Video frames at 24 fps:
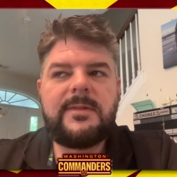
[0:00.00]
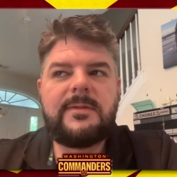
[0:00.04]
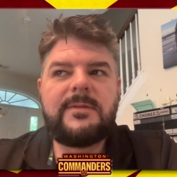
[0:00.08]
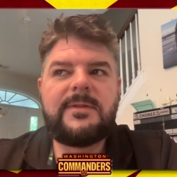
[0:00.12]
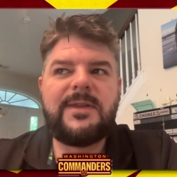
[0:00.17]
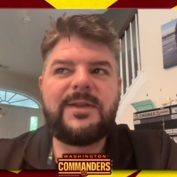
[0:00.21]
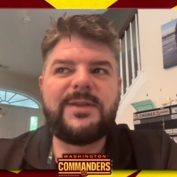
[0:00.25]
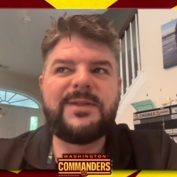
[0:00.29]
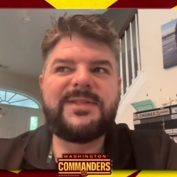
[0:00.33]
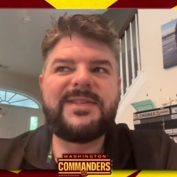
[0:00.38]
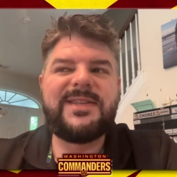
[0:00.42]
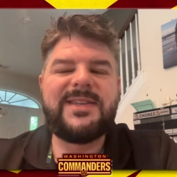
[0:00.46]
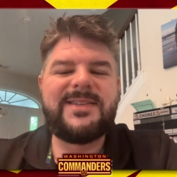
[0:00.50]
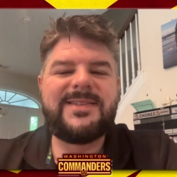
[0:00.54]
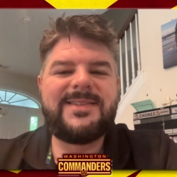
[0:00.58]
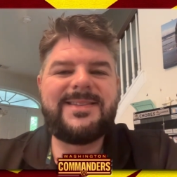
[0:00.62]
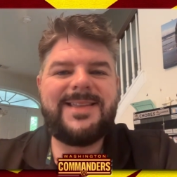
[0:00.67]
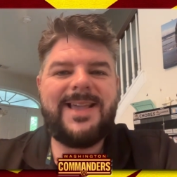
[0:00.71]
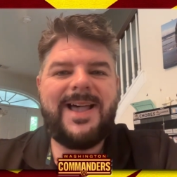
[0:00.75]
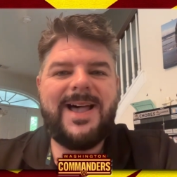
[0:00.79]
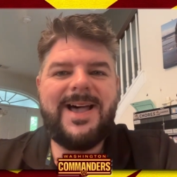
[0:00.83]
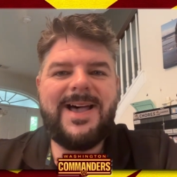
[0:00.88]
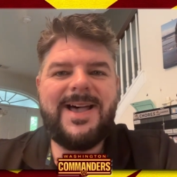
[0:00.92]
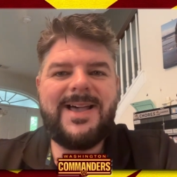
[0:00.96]
does his
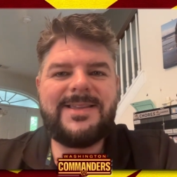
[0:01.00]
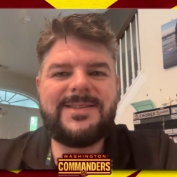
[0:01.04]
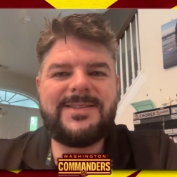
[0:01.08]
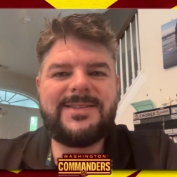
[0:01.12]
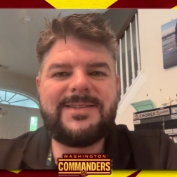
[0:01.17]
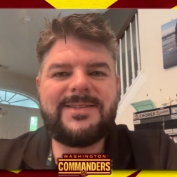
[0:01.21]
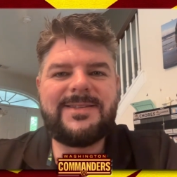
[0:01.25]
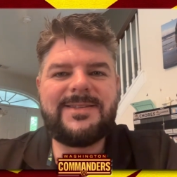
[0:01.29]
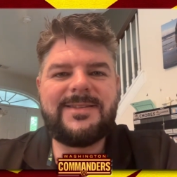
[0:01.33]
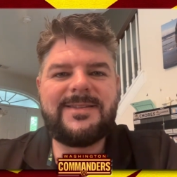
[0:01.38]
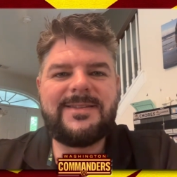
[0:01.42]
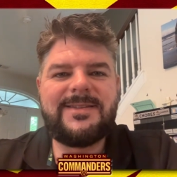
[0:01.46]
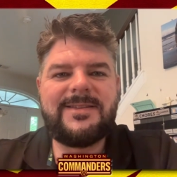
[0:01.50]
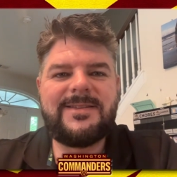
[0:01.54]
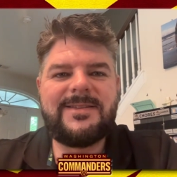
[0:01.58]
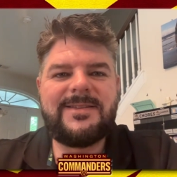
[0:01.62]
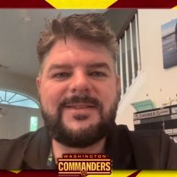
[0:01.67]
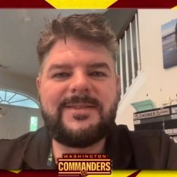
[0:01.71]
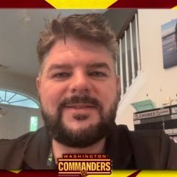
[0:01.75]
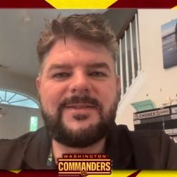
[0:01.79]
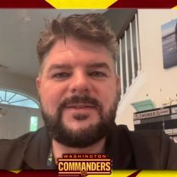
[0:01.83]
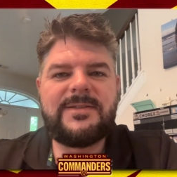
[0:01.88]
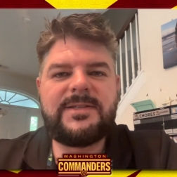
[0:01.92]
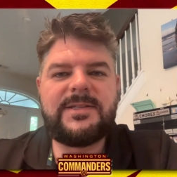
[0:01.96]
size
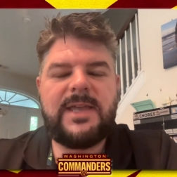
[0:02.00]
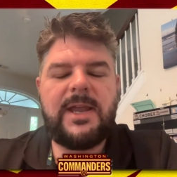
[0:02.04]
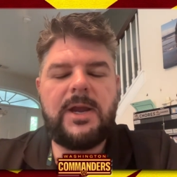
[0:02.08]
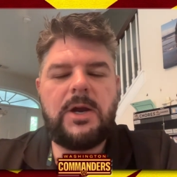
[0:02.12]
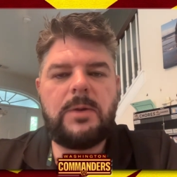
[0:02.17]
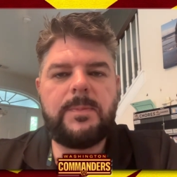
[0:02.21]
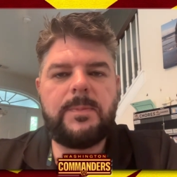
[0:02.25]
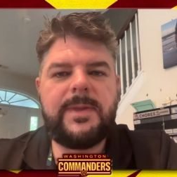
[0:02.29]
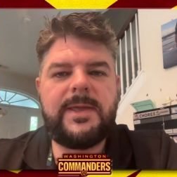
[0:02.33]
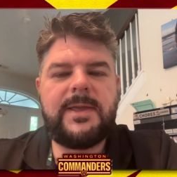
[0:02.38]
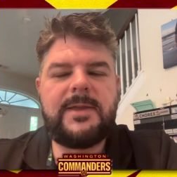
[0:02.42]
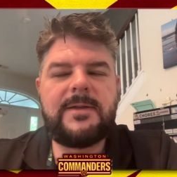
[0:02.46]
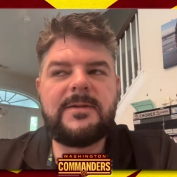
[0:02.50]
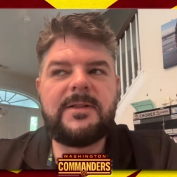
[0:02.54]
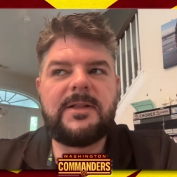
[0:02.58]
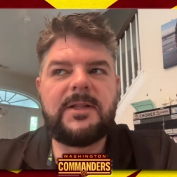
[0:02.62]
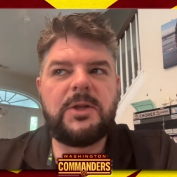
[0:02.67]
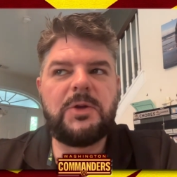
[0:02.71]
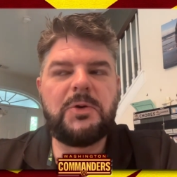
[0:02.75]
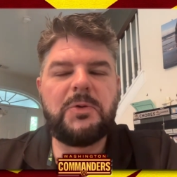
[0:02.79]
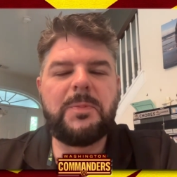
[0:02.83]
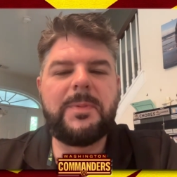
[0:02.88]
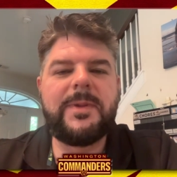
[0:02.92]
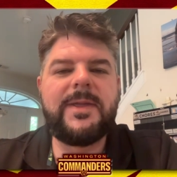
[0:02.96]
scare me a
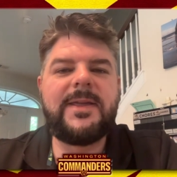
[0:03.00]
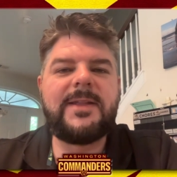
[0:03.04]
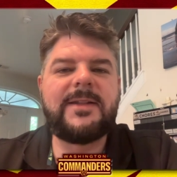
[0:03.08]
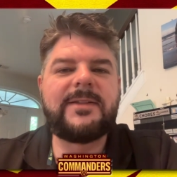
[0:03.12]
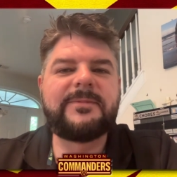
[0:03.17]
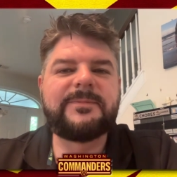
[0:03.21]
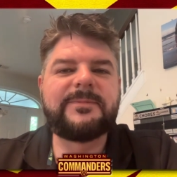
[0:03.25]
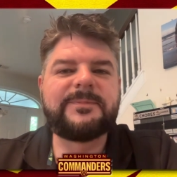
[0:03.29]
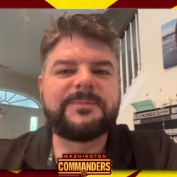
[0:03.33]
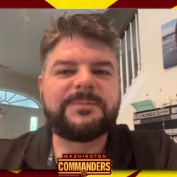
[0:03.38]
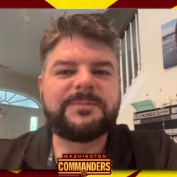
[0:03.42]
little bit?